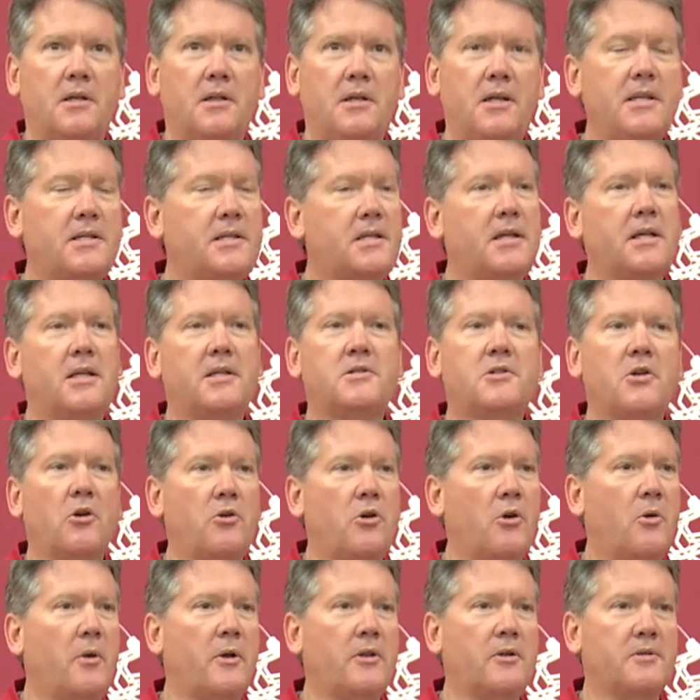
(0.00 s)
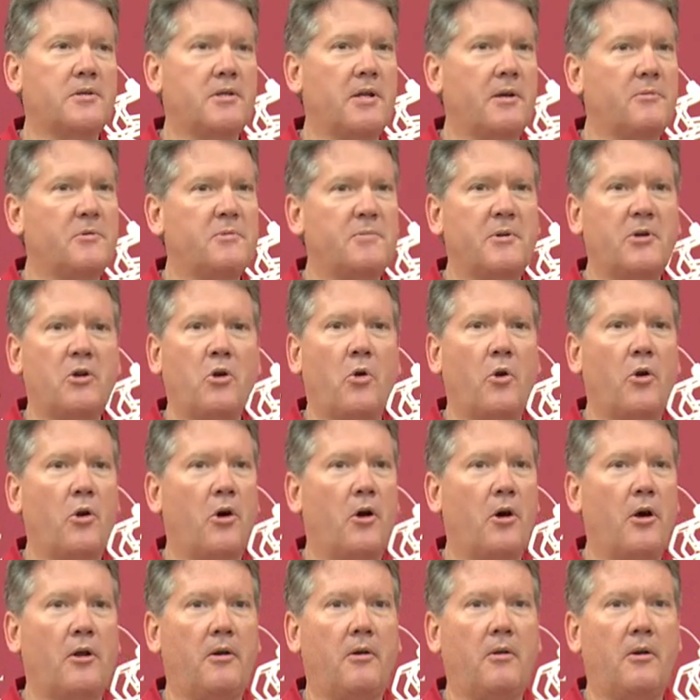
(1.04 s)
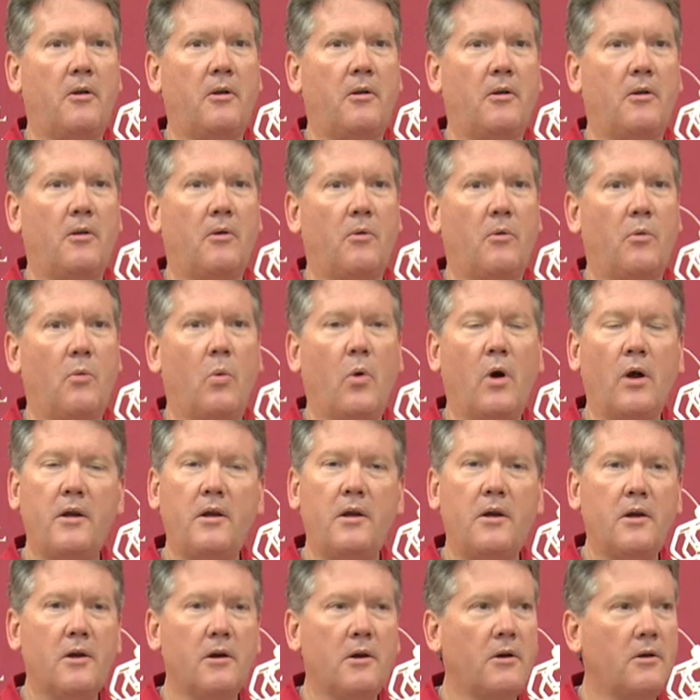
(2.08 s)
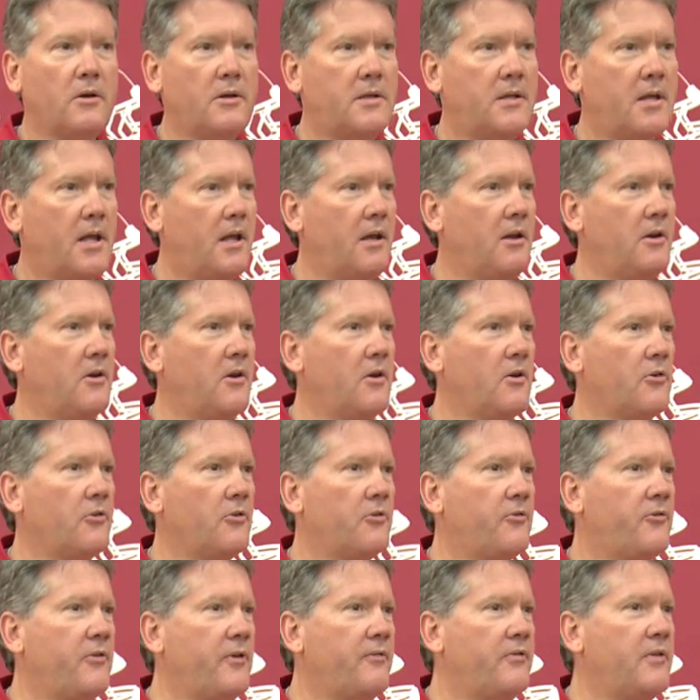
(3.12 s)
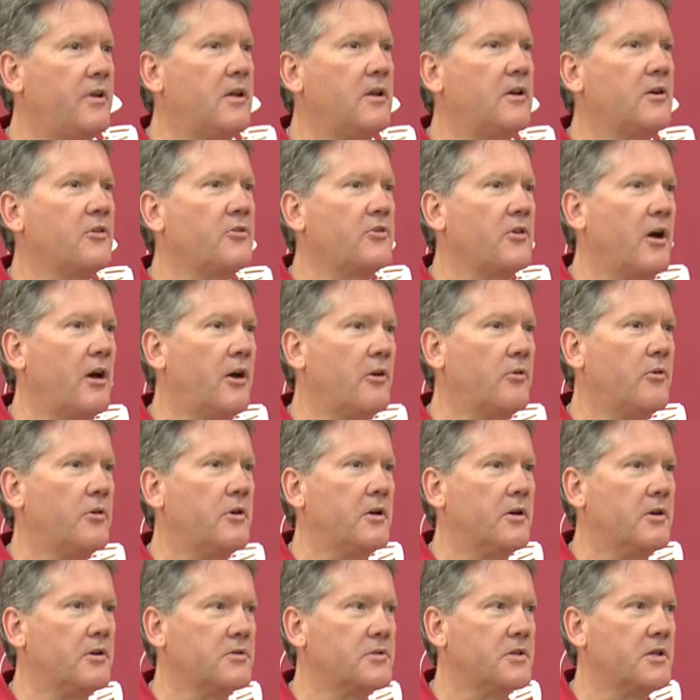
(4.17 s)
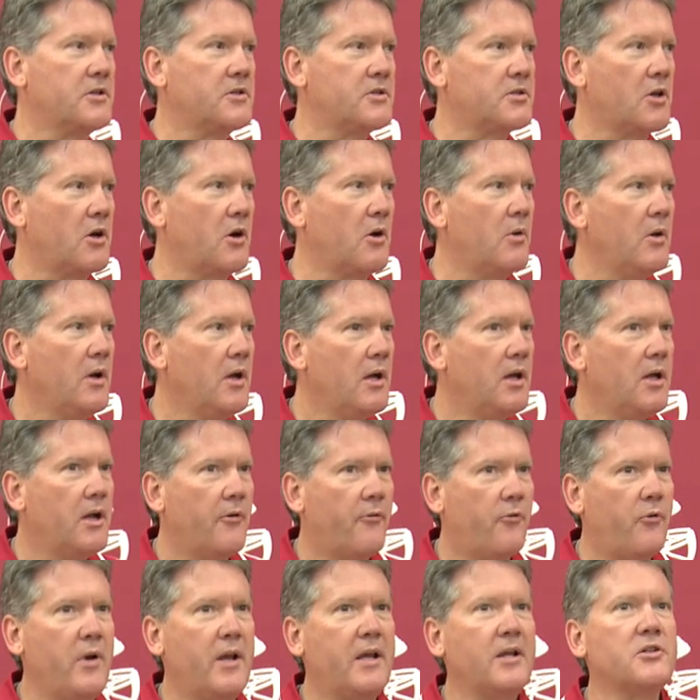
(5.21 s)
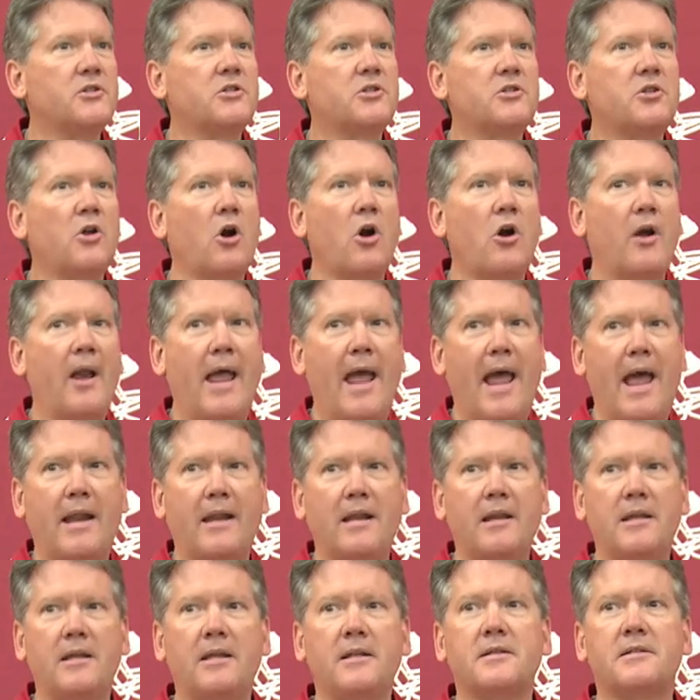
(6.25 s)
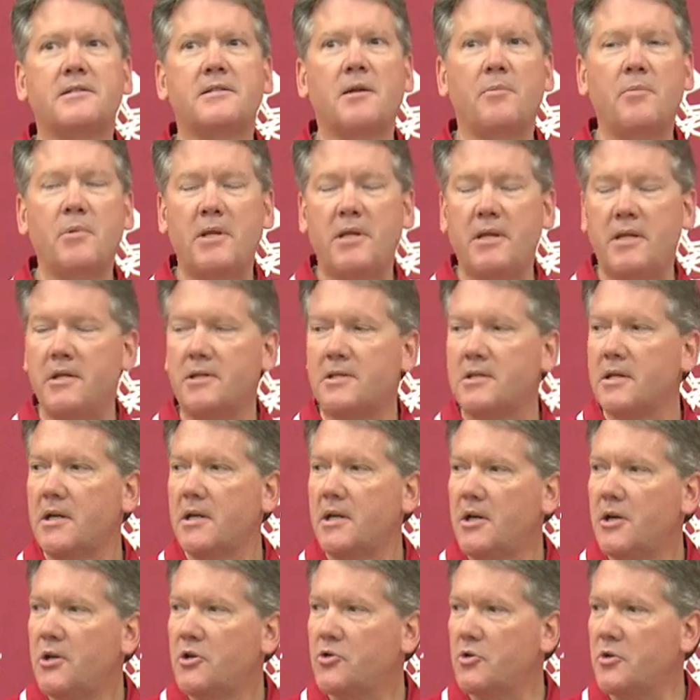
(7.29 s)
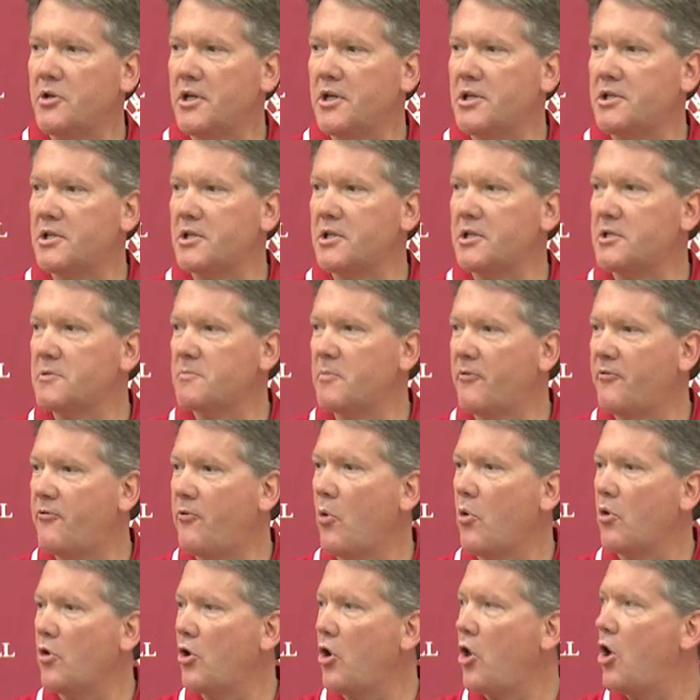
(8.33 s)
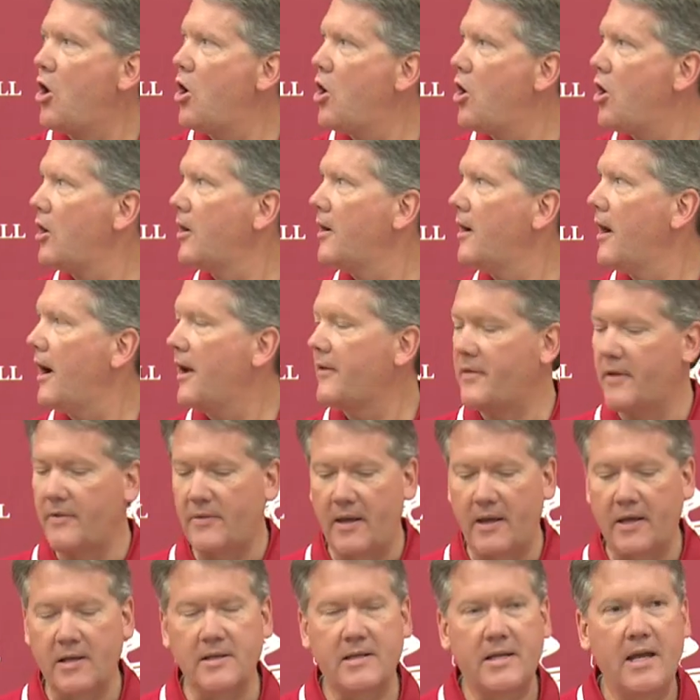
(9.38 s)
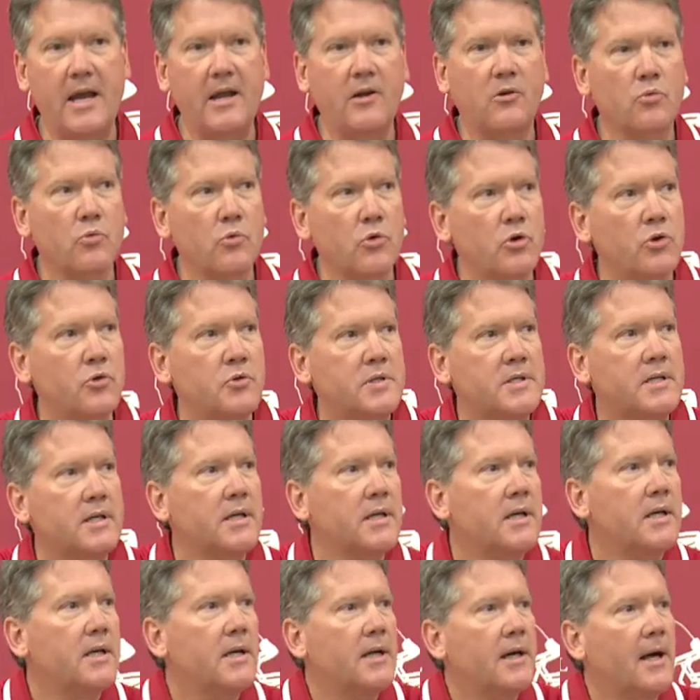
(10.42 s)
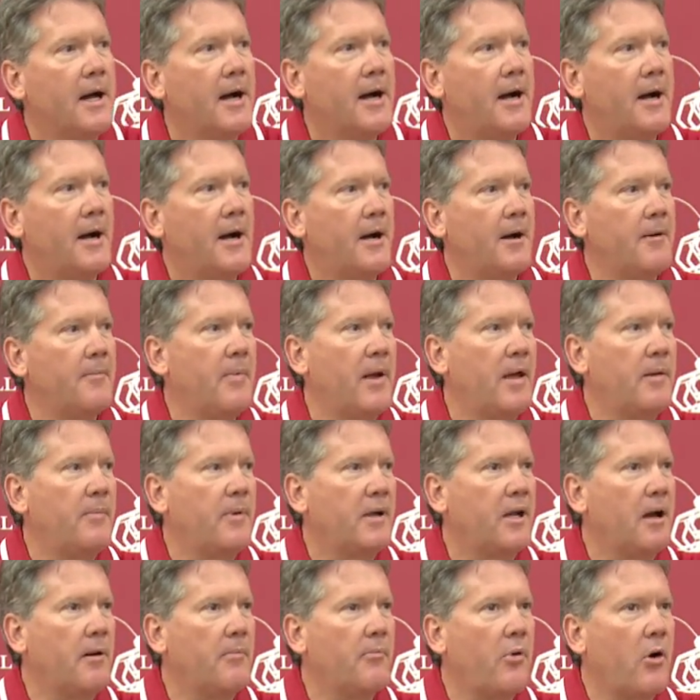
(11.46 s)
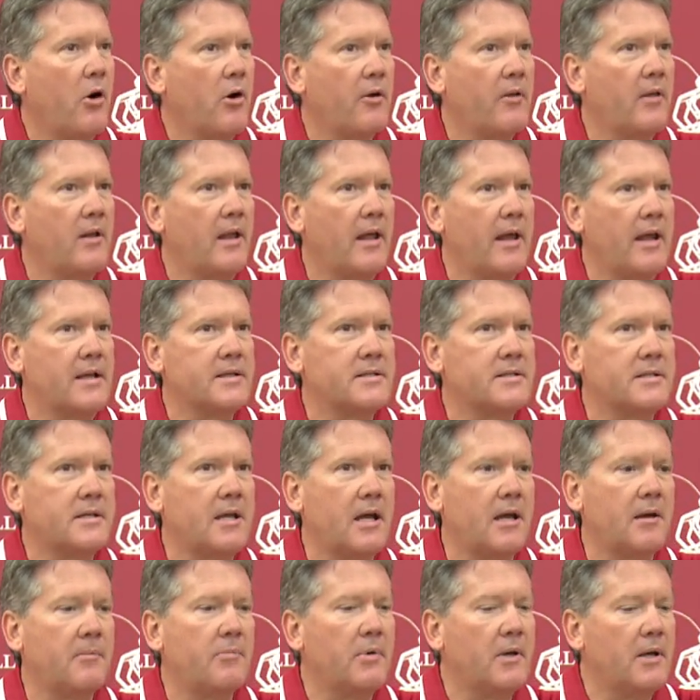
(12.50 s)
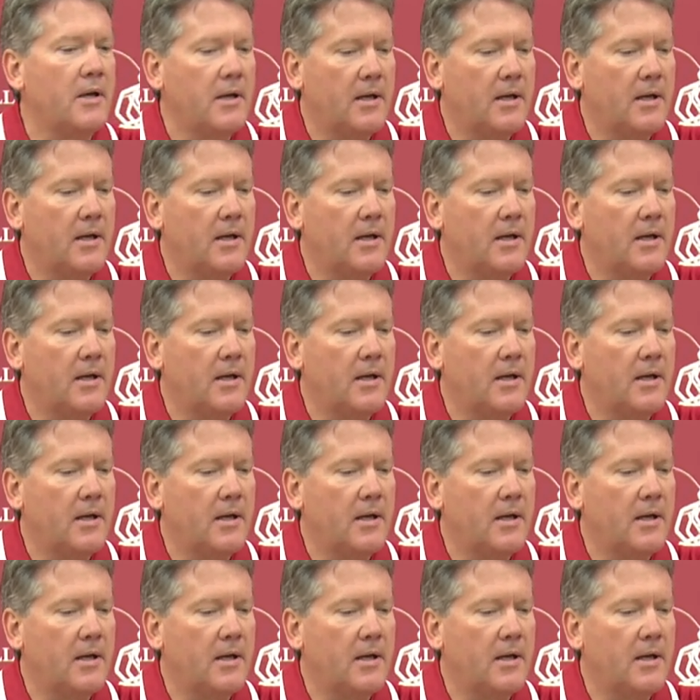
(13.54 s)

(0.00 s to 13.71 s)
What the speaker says: these kids don't know whether something's been going on 1 year, 10 years, 50 years, 100 years. And so if we can start adding in some of these traditions before long, I think they can take root and become part of the landscape